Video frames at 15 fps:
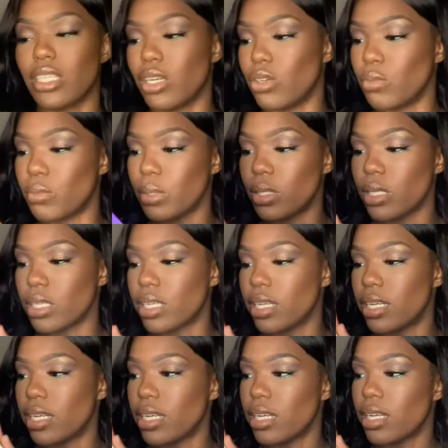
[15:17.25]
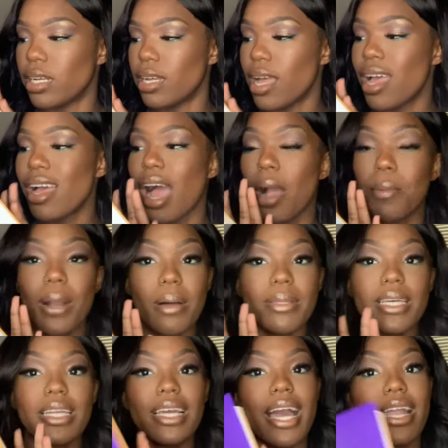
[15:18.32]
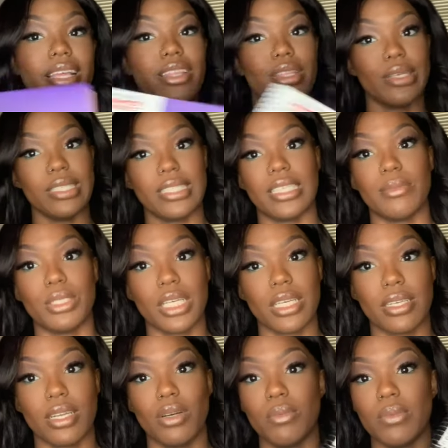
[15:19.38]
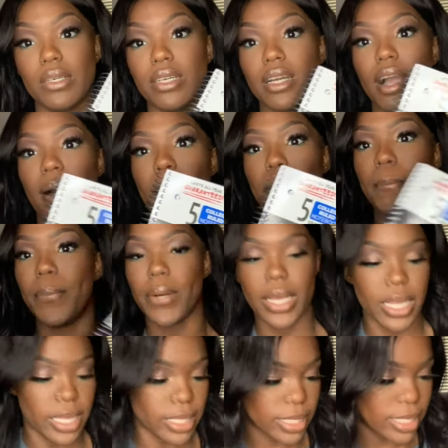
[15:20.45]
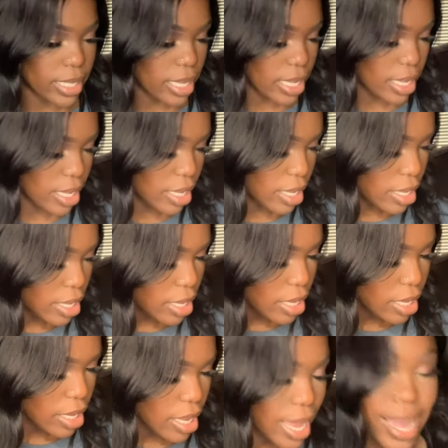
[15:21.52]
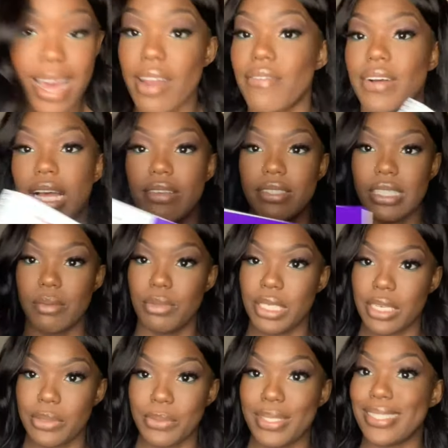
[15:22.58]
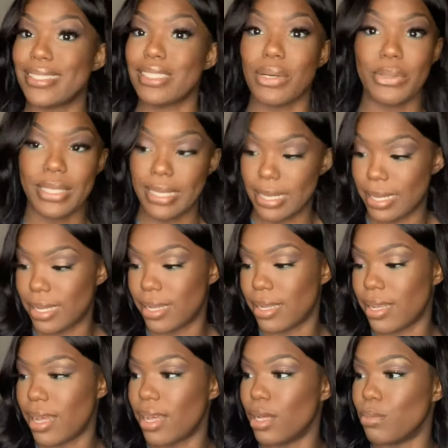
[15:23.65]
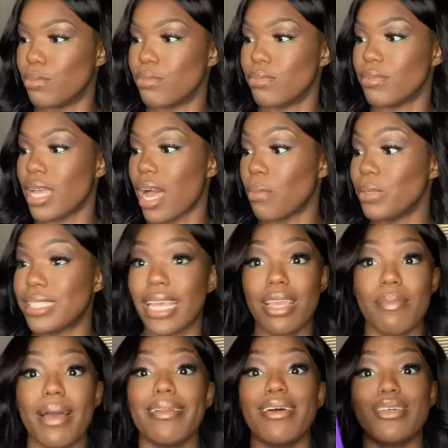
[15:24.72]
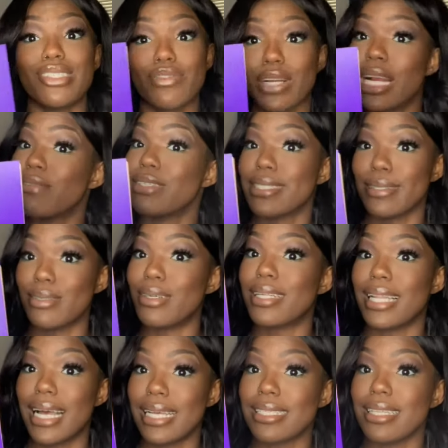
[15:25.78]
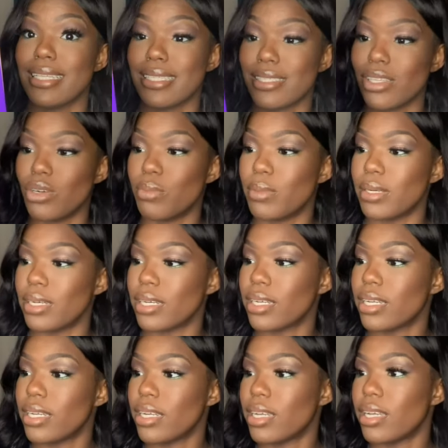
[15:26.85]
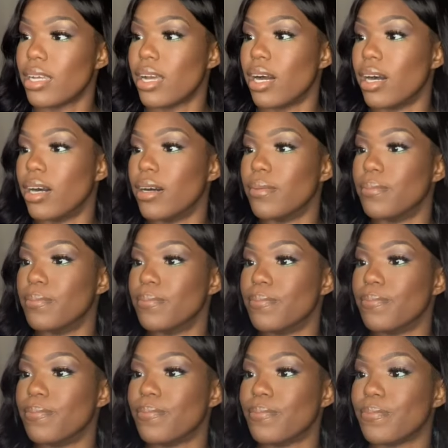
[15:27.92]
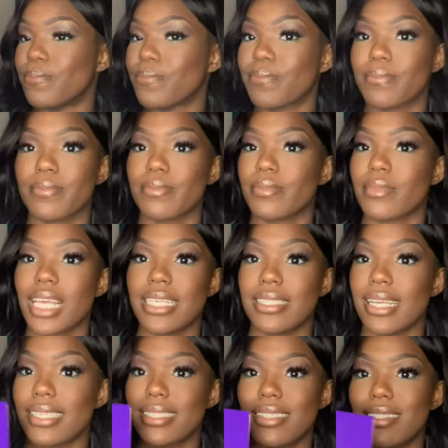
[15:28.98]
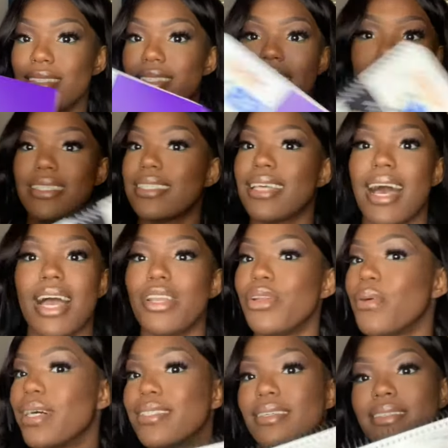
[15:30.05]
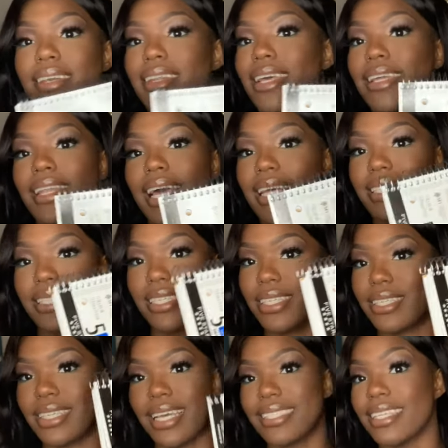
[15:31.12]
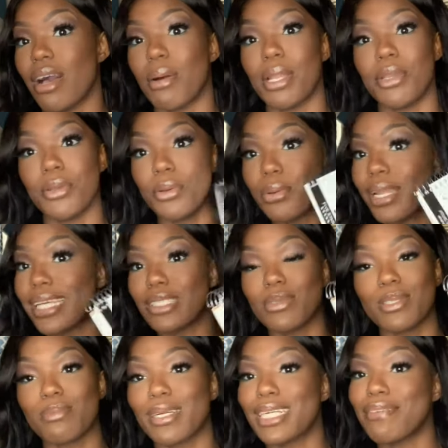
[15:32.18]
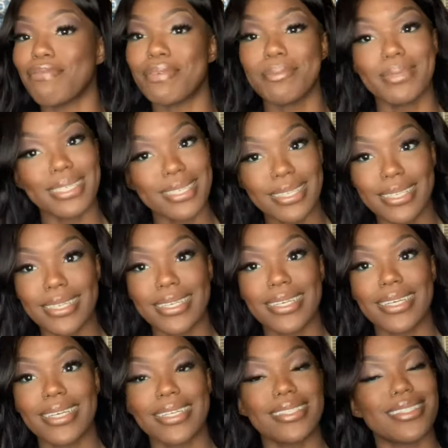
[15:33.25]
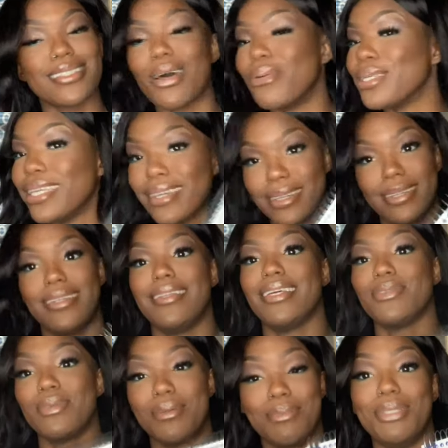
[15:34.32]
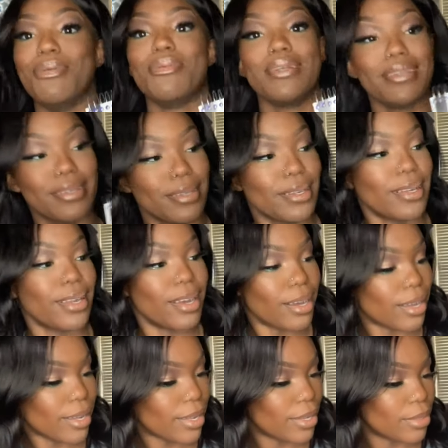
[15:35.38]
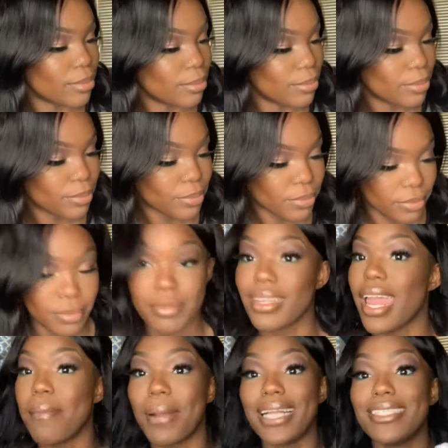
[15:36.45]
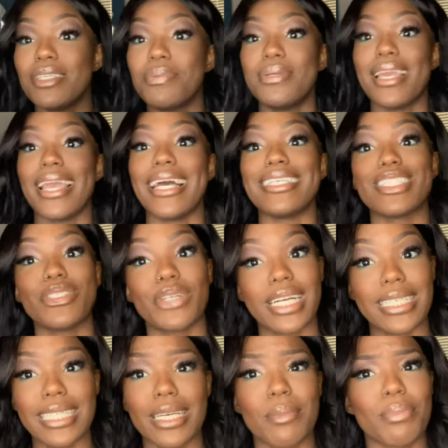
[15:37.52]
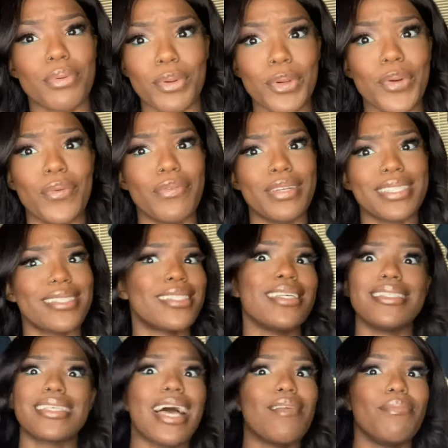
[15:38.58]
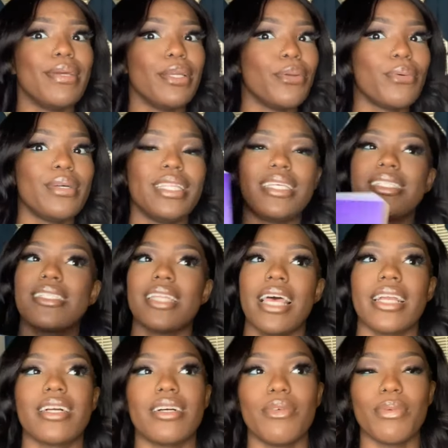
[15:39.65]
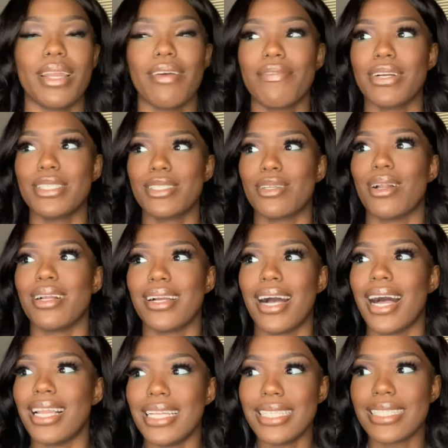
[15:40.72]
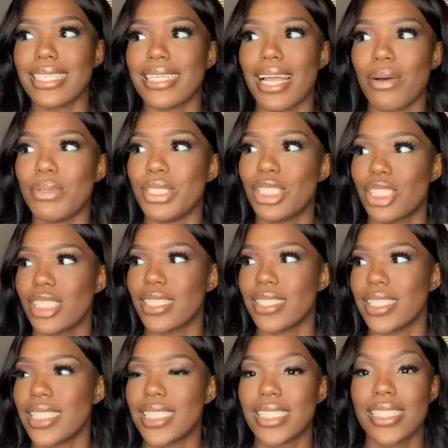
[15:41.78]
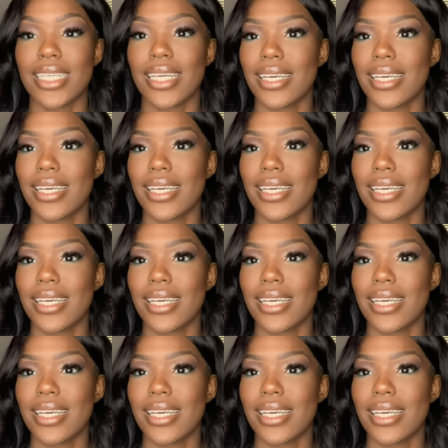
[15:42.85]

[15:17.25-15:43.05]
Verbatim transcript: notebook. I probably could have got a 3-subject notebook, but I got a 5 subject one, so yeah. I'll be taking my notes for every single class in this notebook, because that's just how I do. I told y'all that last year. That's how I do. That's what's working for me. So yeah, that's what I'm doing. And my GPA has greatly improved since I've been doing this. Like when I first started college and I just didn't